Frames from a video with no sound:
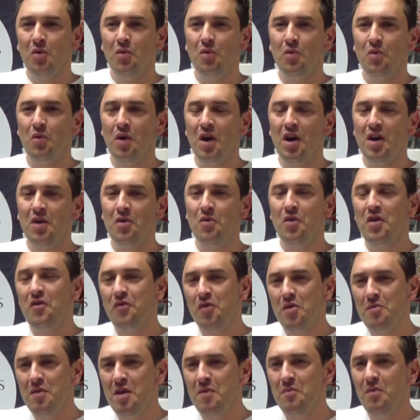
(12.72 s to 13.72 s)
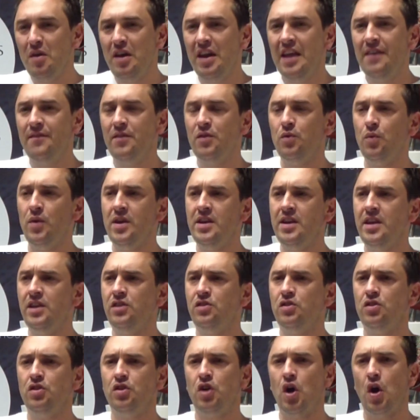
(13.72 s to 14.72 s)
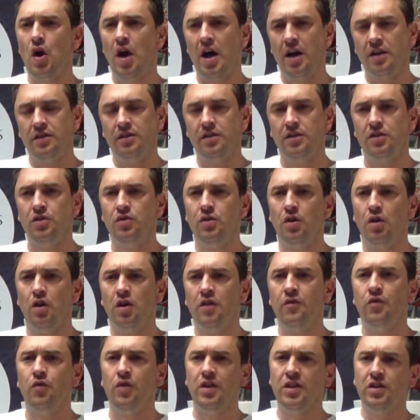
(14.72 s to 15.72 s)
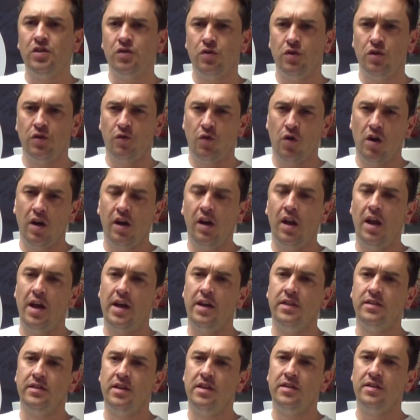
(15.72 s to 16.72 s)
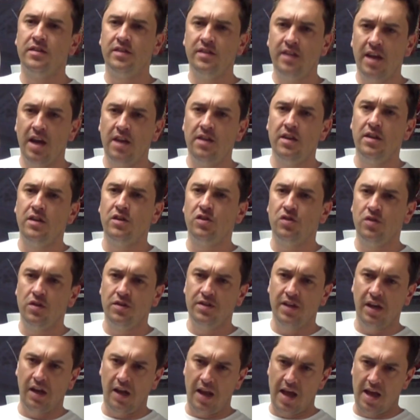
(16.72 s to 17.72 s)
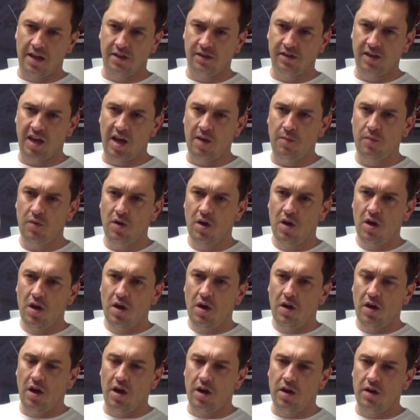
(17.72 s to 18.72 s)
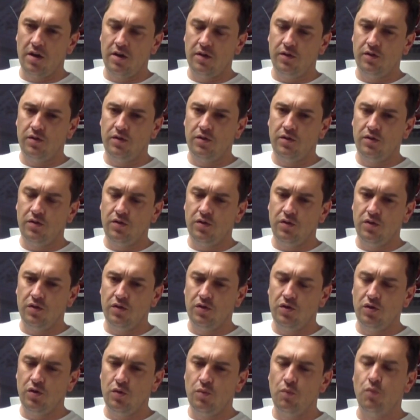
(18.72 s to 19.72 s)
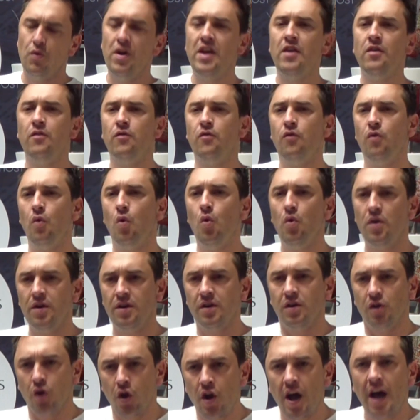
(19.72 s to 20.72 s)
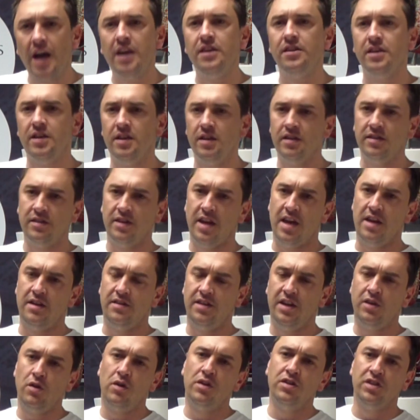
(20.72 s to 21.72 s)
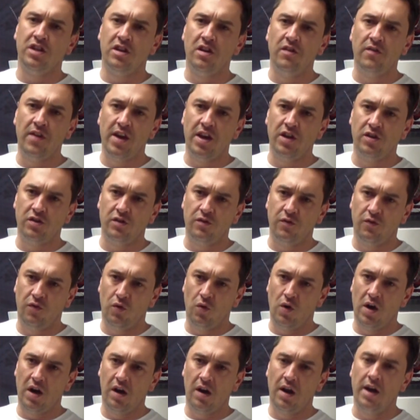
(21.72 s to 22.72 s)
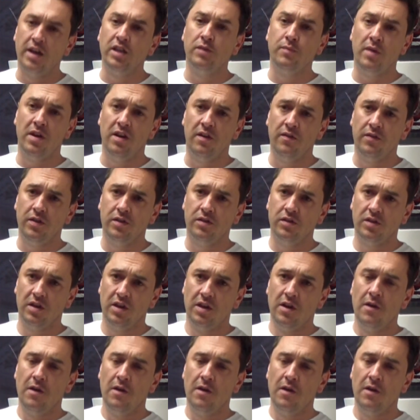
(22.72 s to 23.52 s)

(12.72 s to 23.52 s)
We firmly believe that we need to go out and do a lot of research for our clients and understand the Insurtech landscape to bring forward good ideas and technology innovation for our clients' benefits.